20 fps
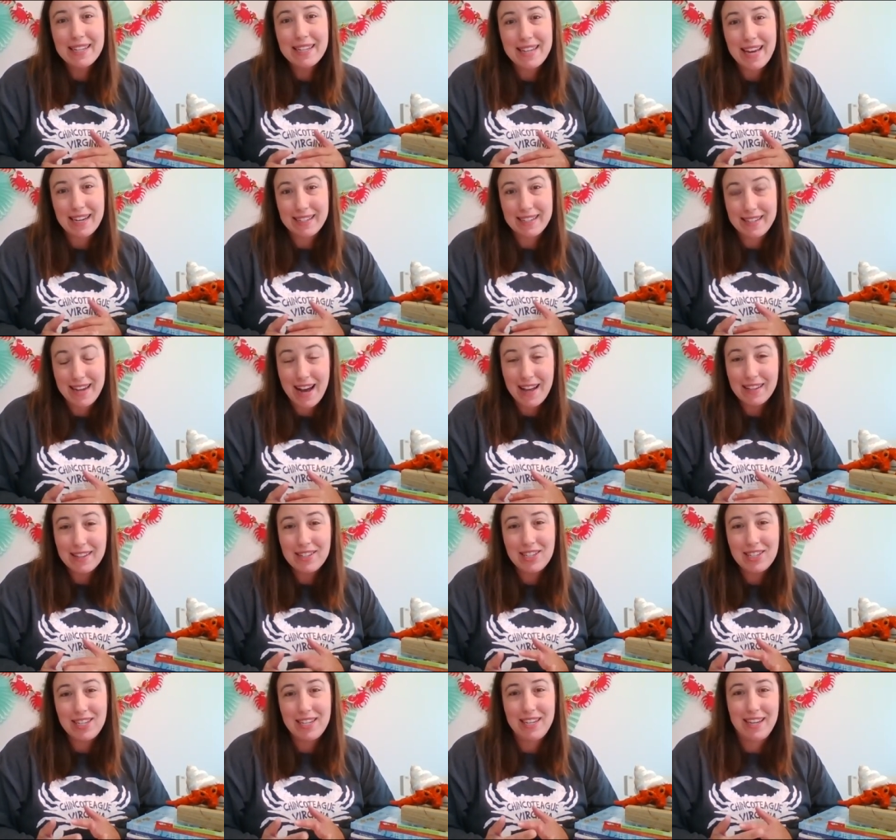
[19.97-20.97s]

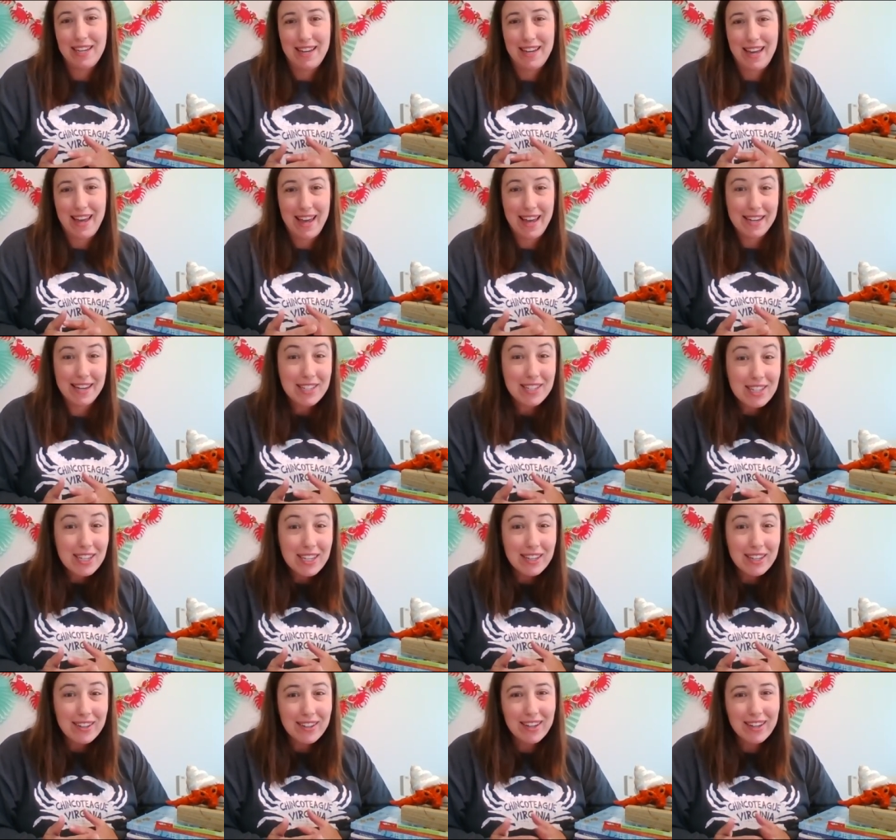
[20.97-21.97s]
technology,
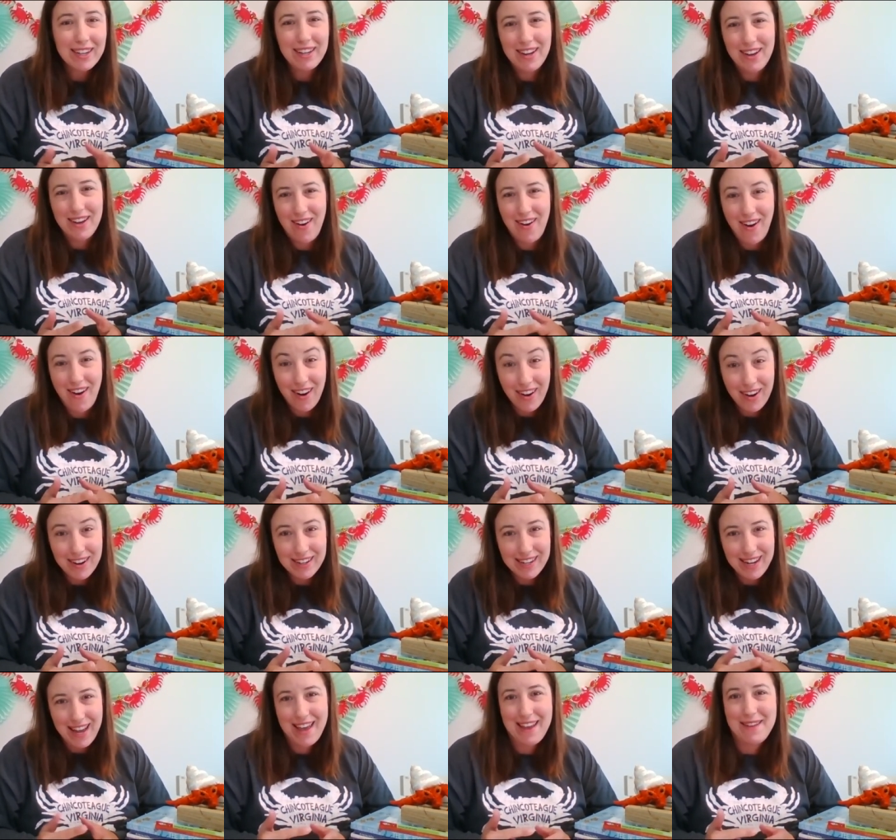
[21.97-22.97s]
engineering,
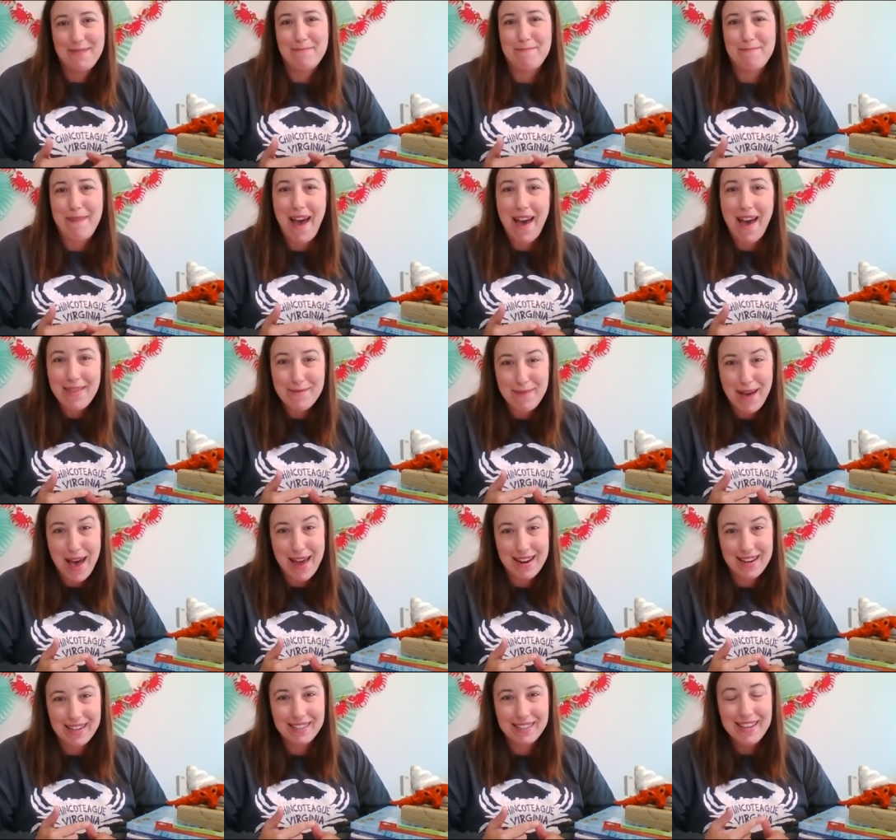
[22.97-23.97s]
art, and
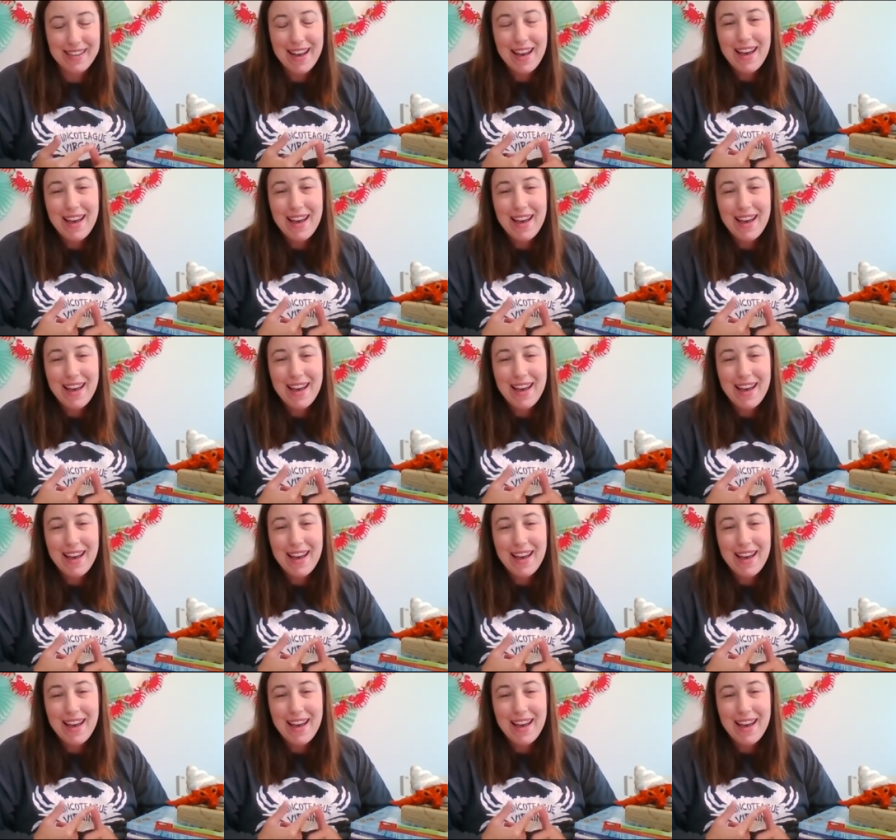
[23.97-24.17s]
mathematics.